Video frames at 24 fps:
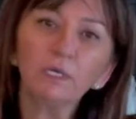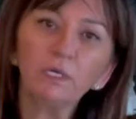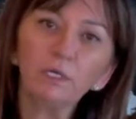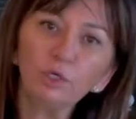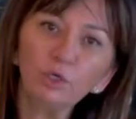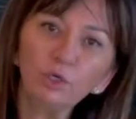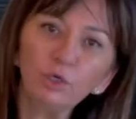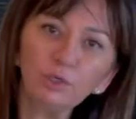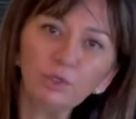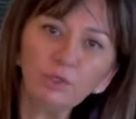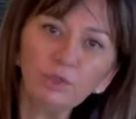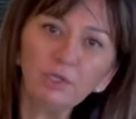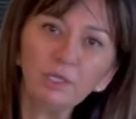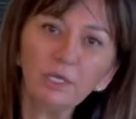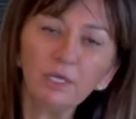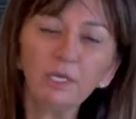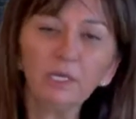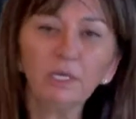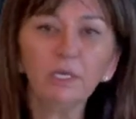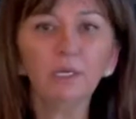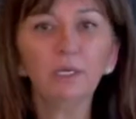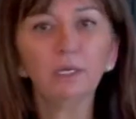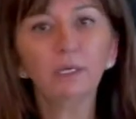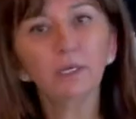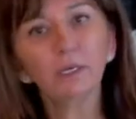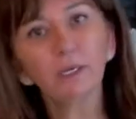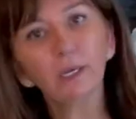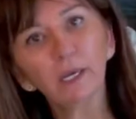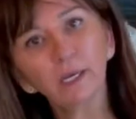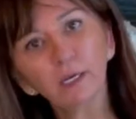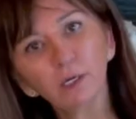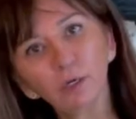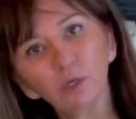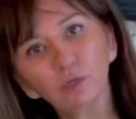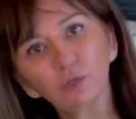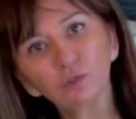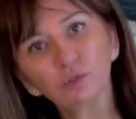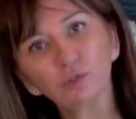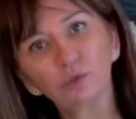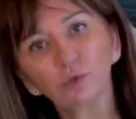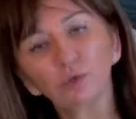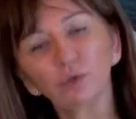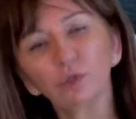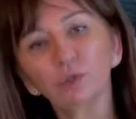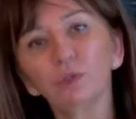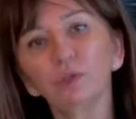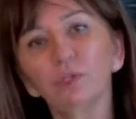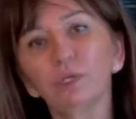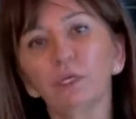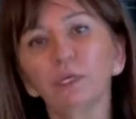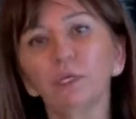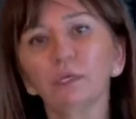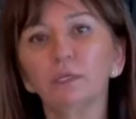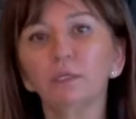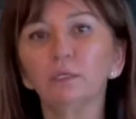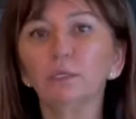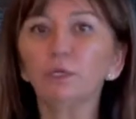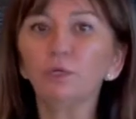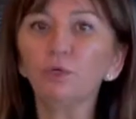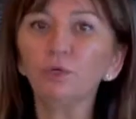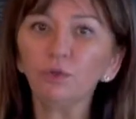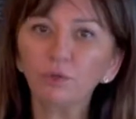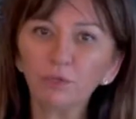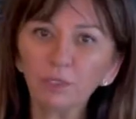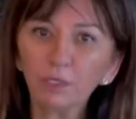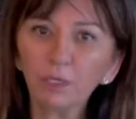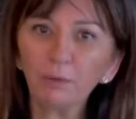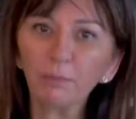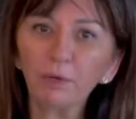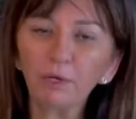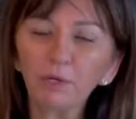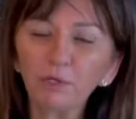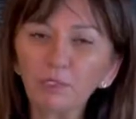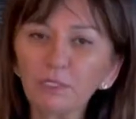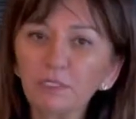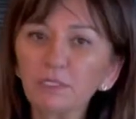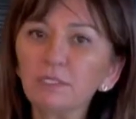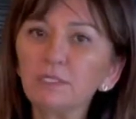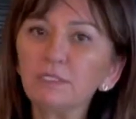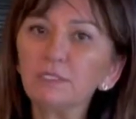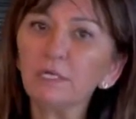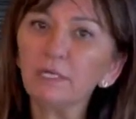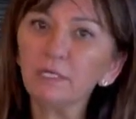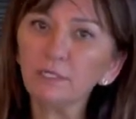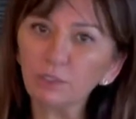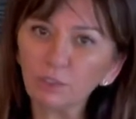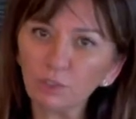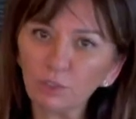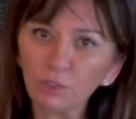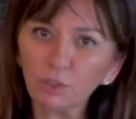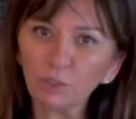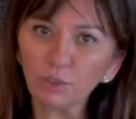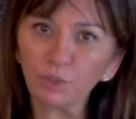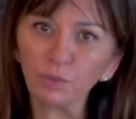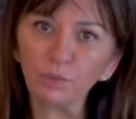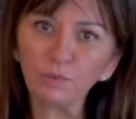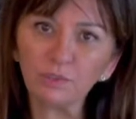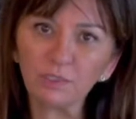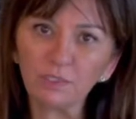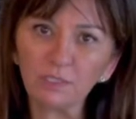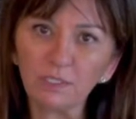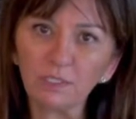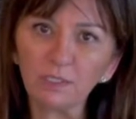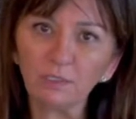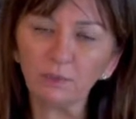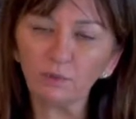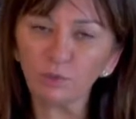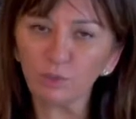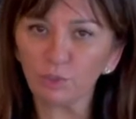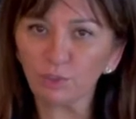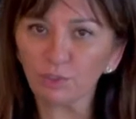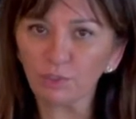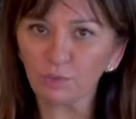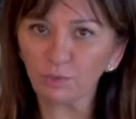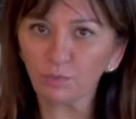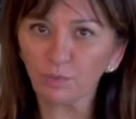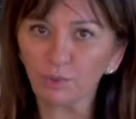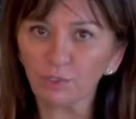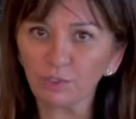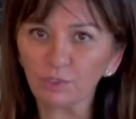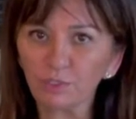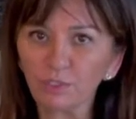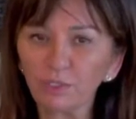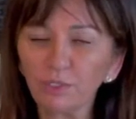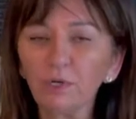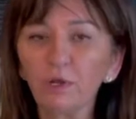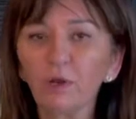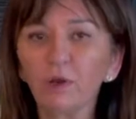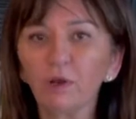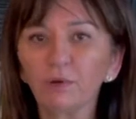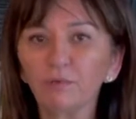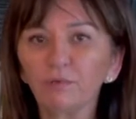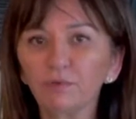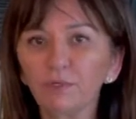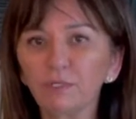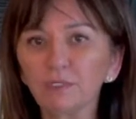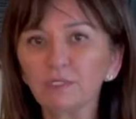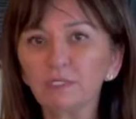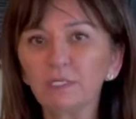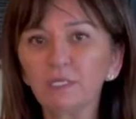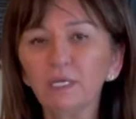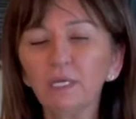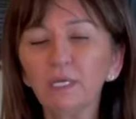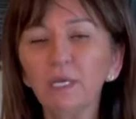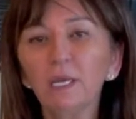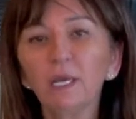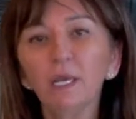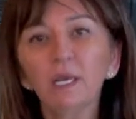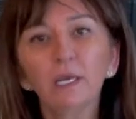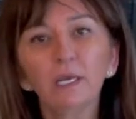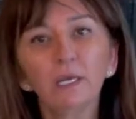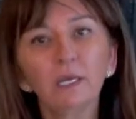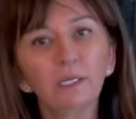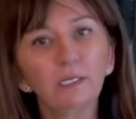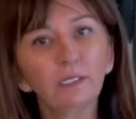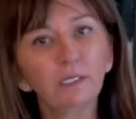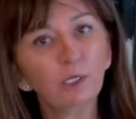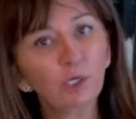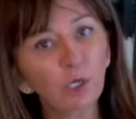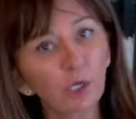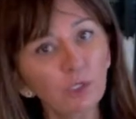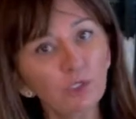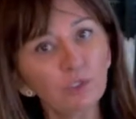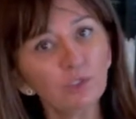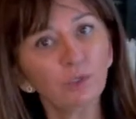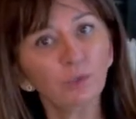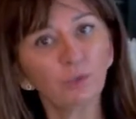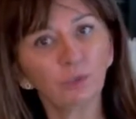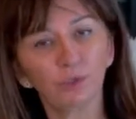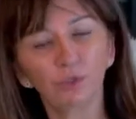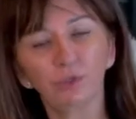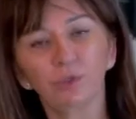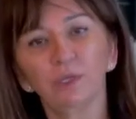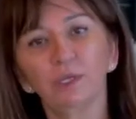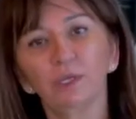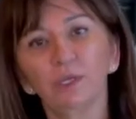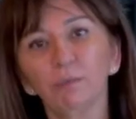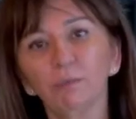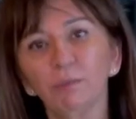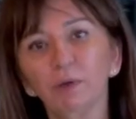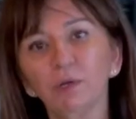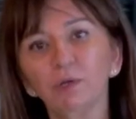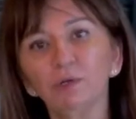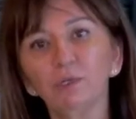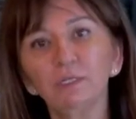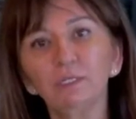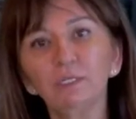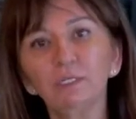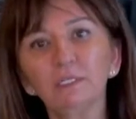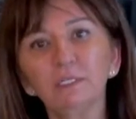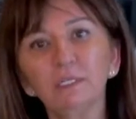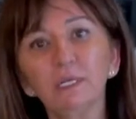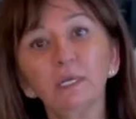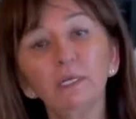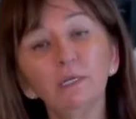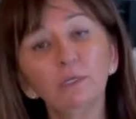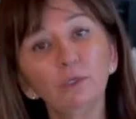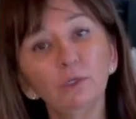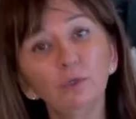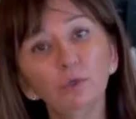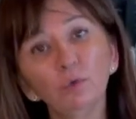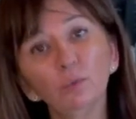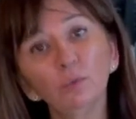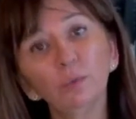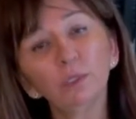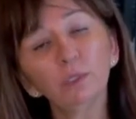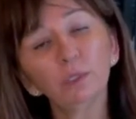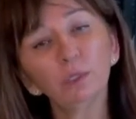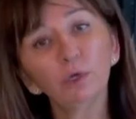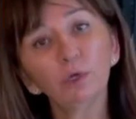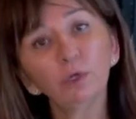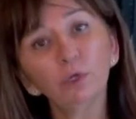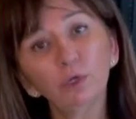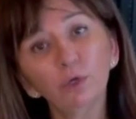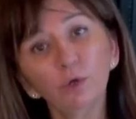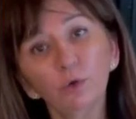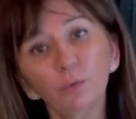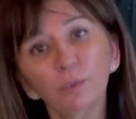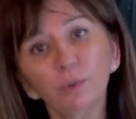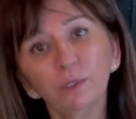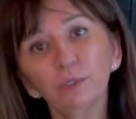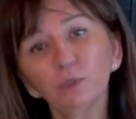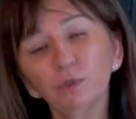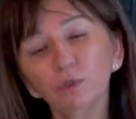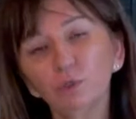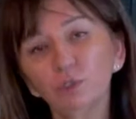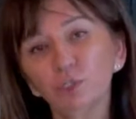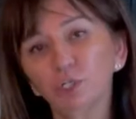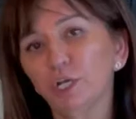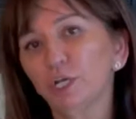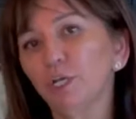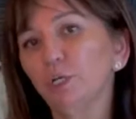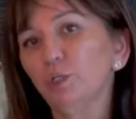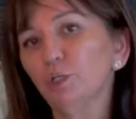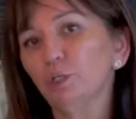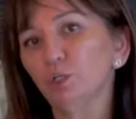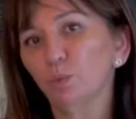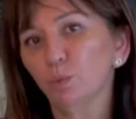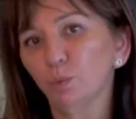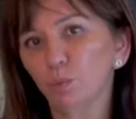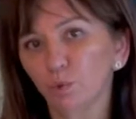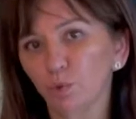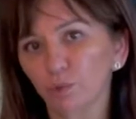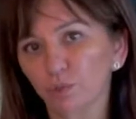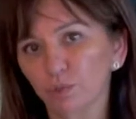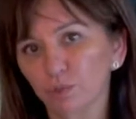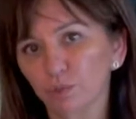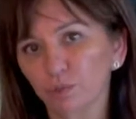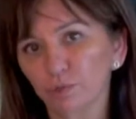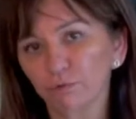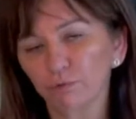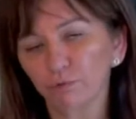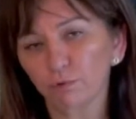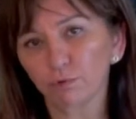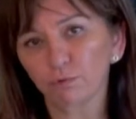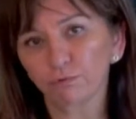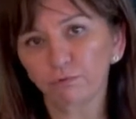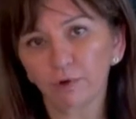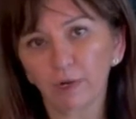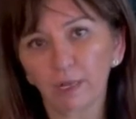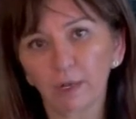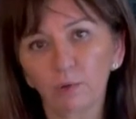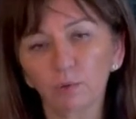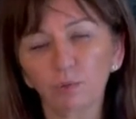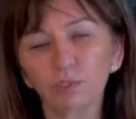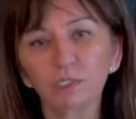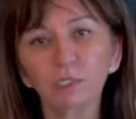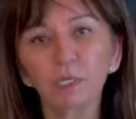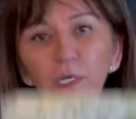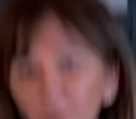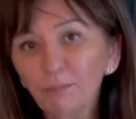Good thing and not so good thing. The good thing about it is that you don't see the dirty water, obviously, and the not so good thing about it is that you will not know when to change the water of your flowers.